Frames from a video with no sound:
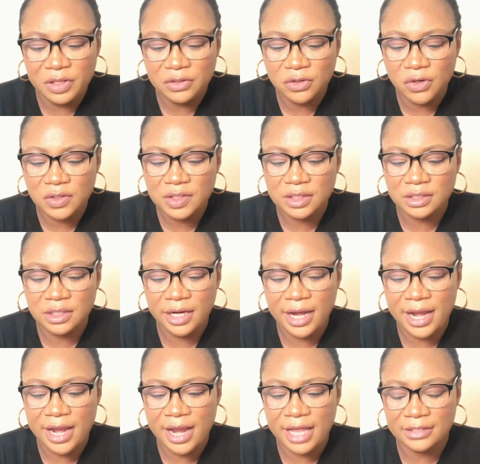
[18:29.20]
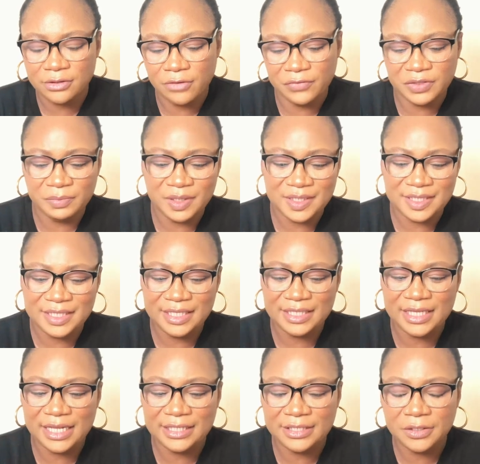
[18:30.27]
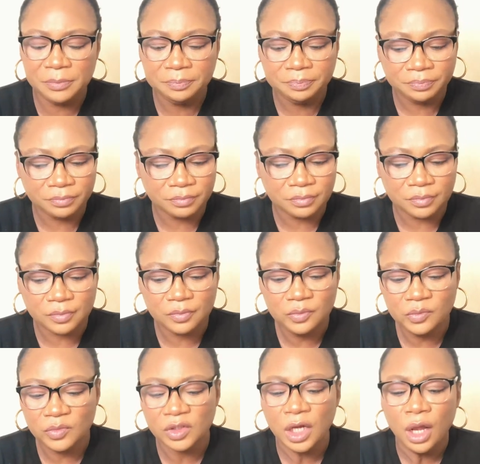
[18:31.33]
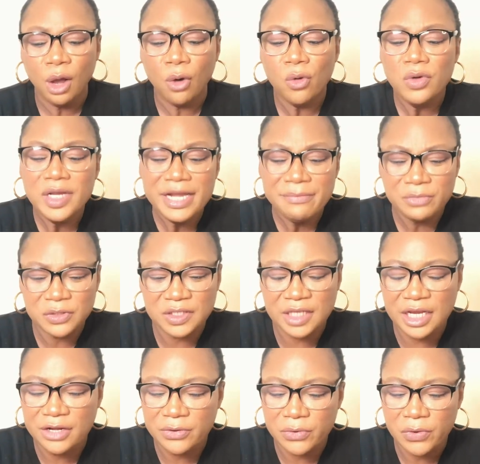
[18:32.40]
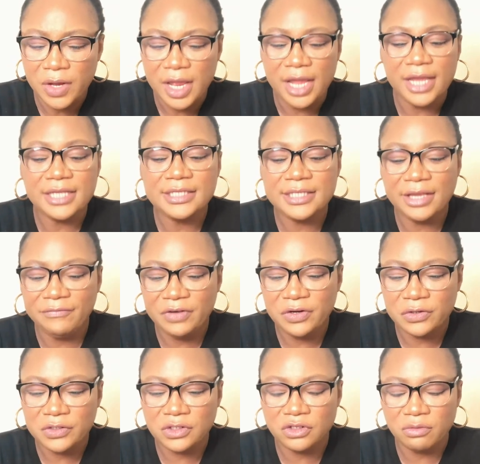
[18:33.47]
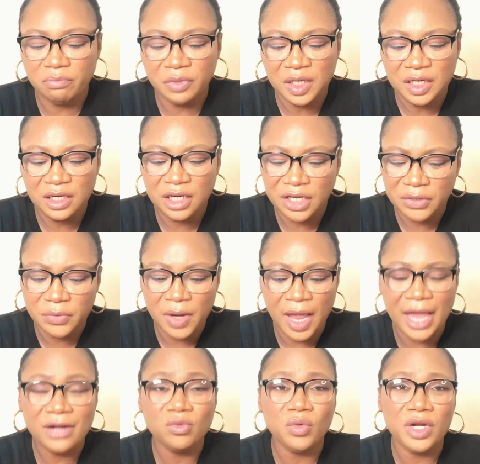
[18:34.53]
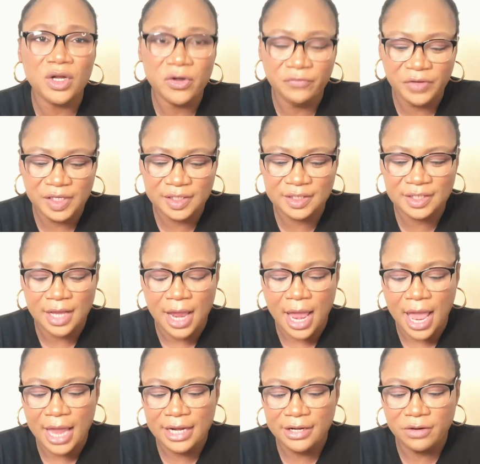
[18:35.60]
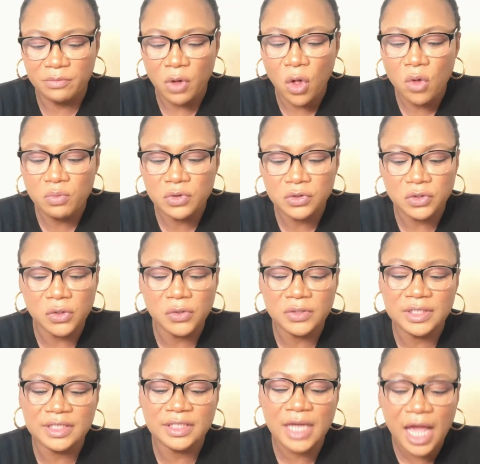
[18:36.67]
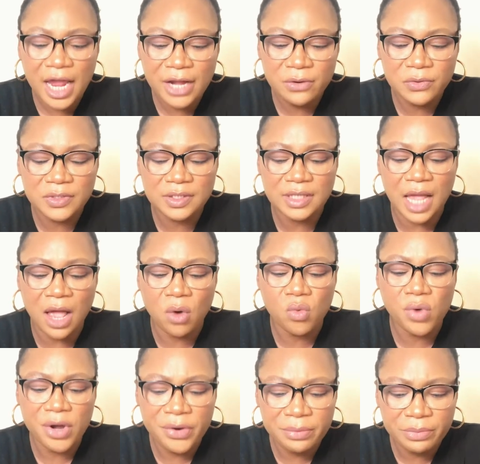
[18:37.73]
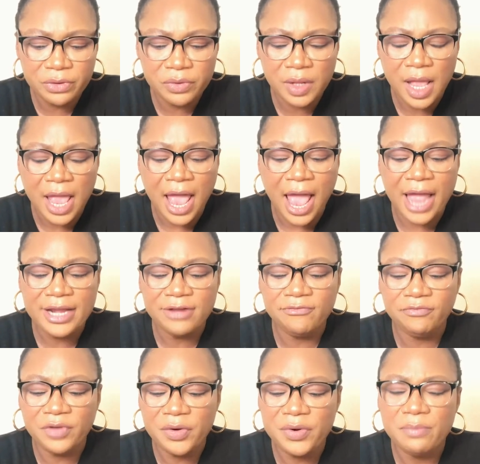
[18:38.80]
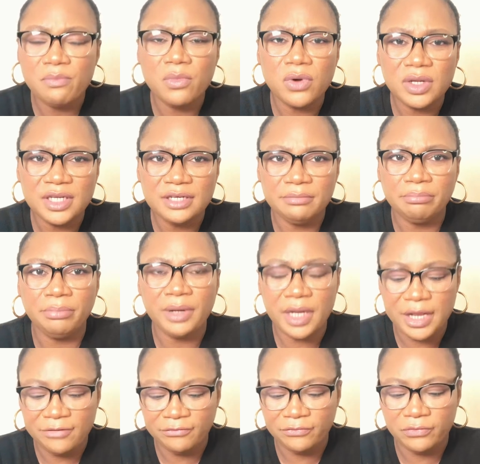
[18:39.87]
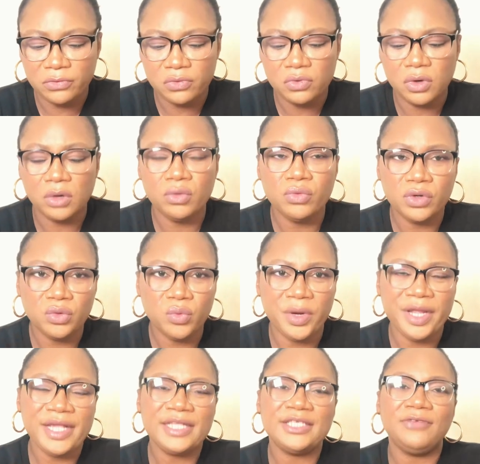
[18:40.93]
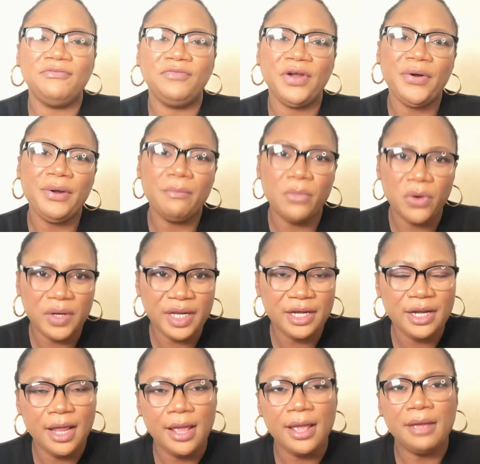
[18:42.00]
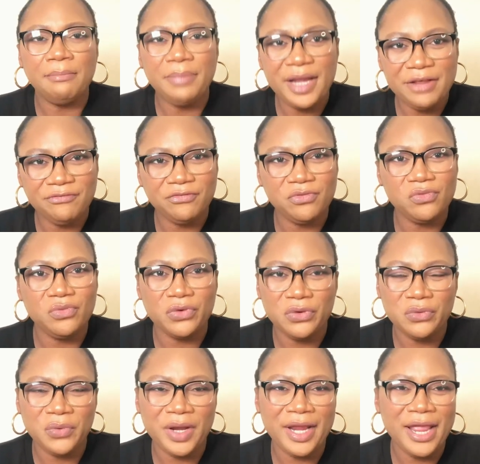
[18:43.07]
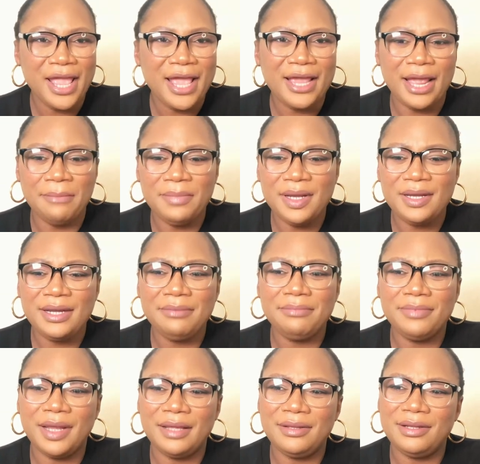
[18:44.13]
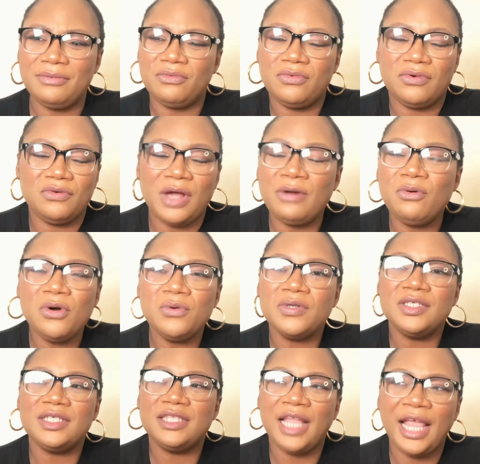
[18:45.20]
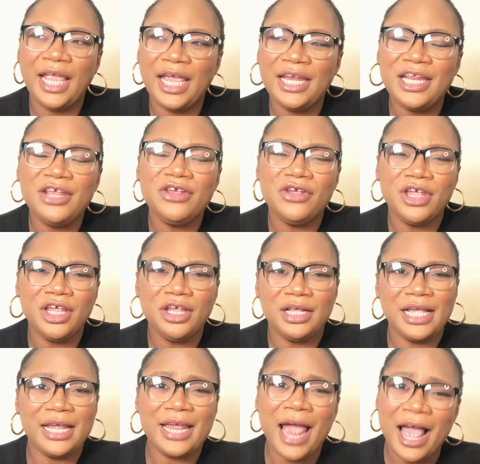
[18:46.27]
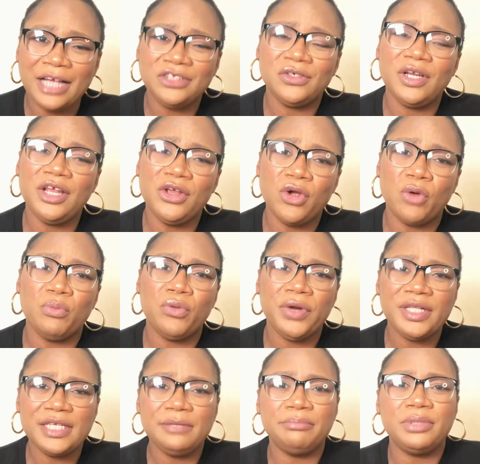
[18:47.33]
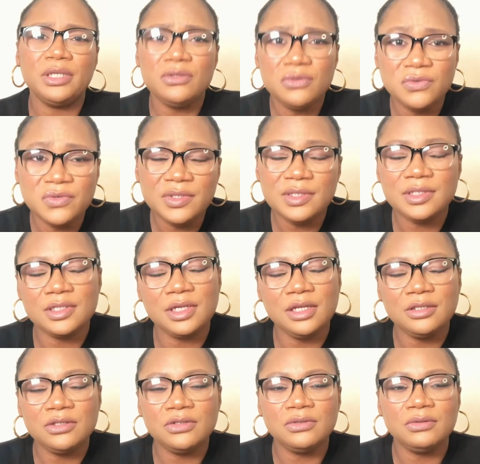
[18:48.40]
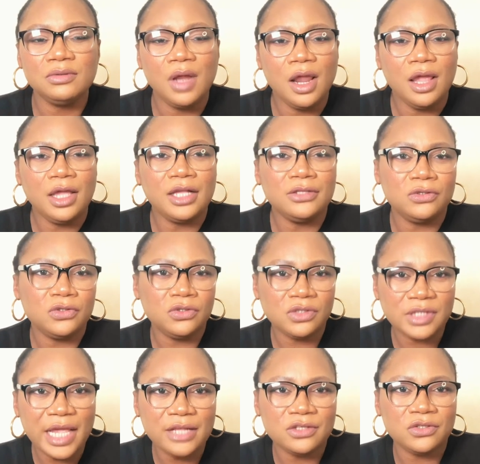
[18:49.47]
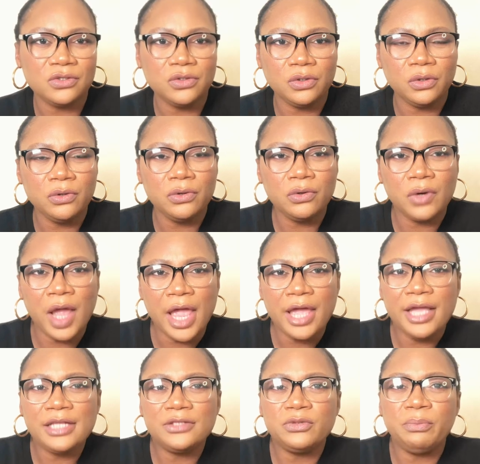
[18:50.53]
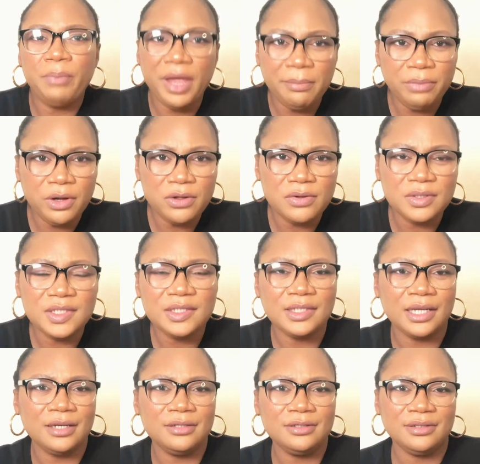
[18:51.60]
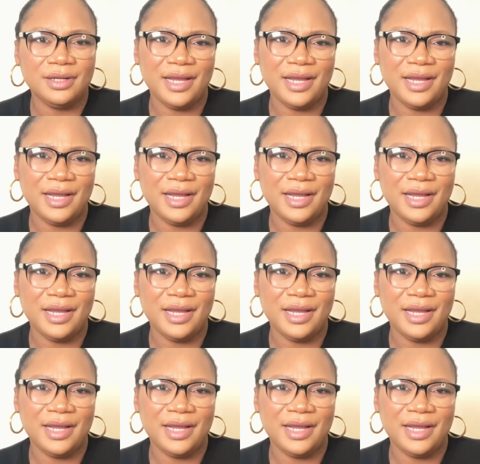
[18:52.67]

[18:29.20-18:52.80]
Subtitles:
thoughts here at COVET magazine is that only Moschino is giving us something new and we love it. And almost all the style looks are wearable and a very modern, playful runway. It's a very modern, playful runway. I mean, what was it thinking? It actually incorporated balloons into skirt suit look, into peplums and